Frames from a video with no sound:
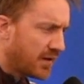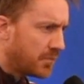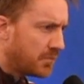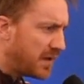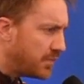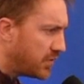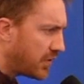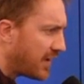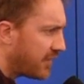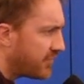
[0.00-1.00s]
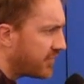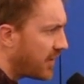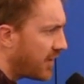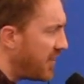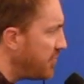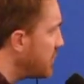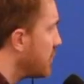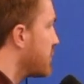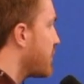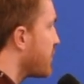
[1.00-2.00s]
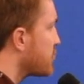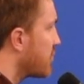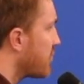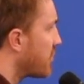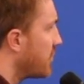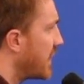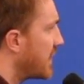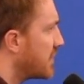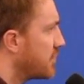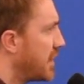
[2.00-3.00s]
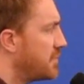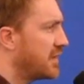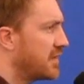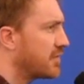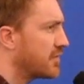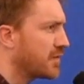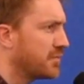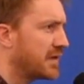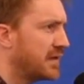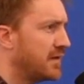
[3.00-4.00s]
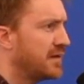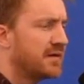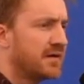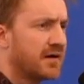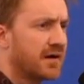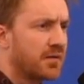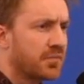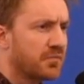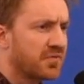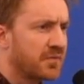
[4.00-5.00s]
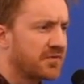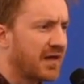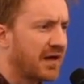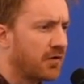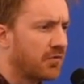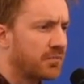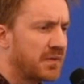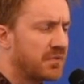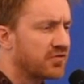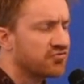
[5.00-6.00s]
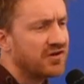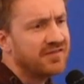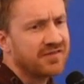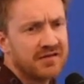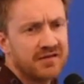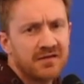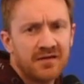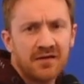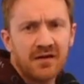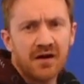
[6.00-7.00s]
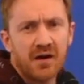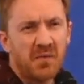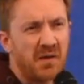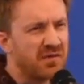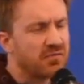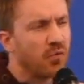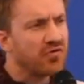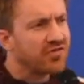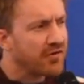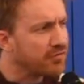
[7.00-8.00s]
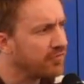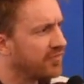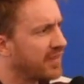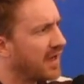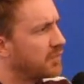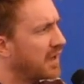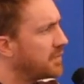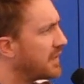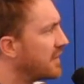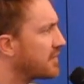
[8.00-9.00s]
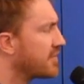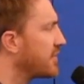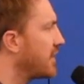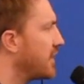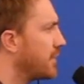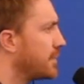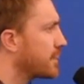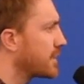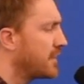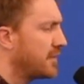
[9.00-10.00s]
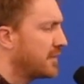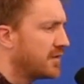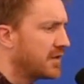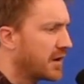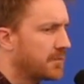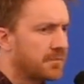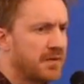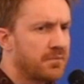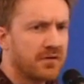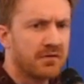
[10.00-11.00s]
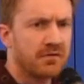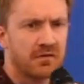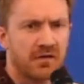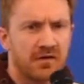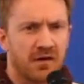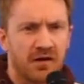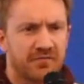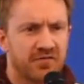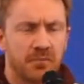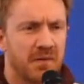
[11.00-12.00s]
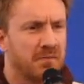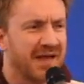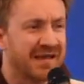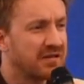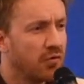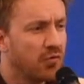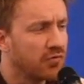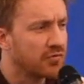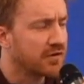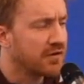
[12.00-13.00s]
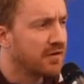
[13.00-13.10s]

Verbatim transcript: Maybe you have uh, ethical decisions to make. Maybe it can be uh, problems with how people are treated. Uh, maybe it's more subtle than that. Maybe it's um, you know, people kind of, some people get ignored.